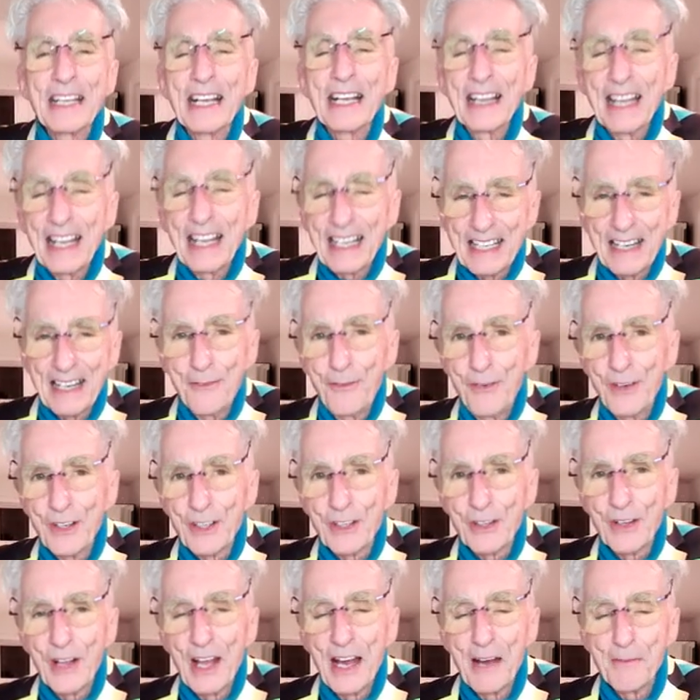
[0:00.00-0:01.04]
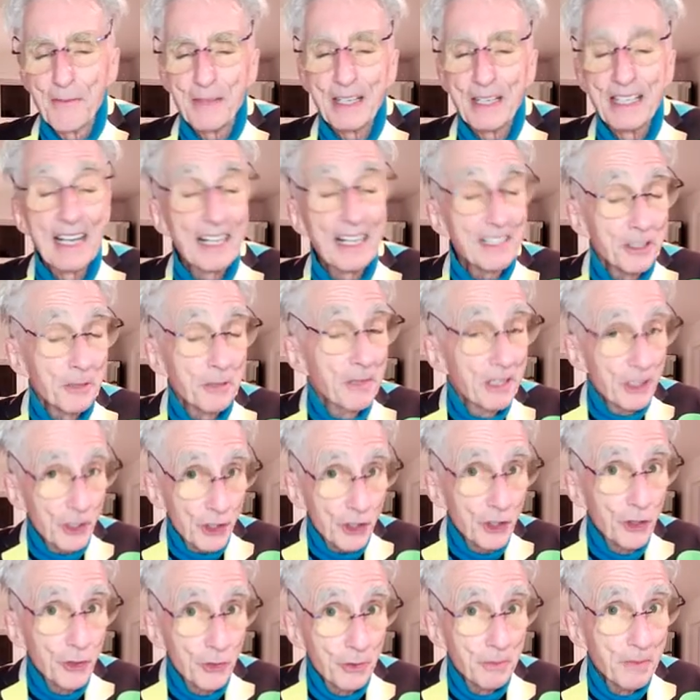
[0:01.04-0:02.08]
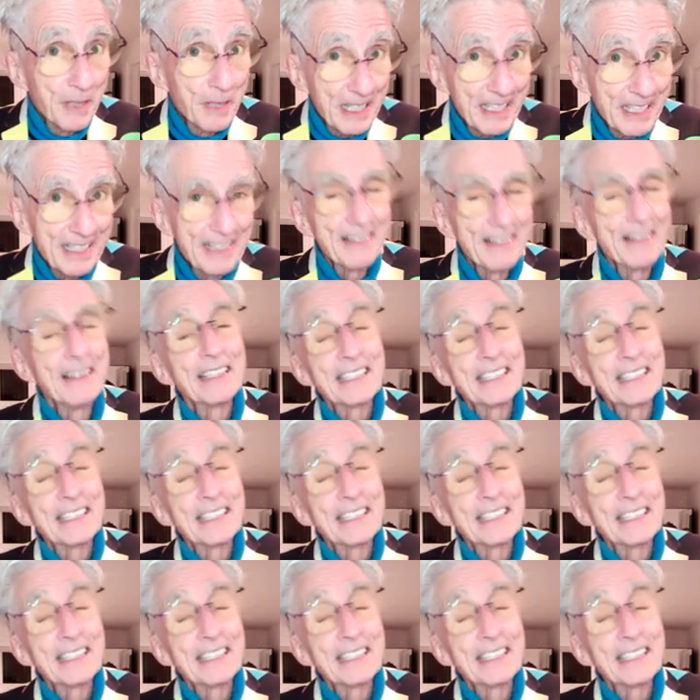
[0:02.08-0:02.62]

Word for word: elected official happy, not so much you and me.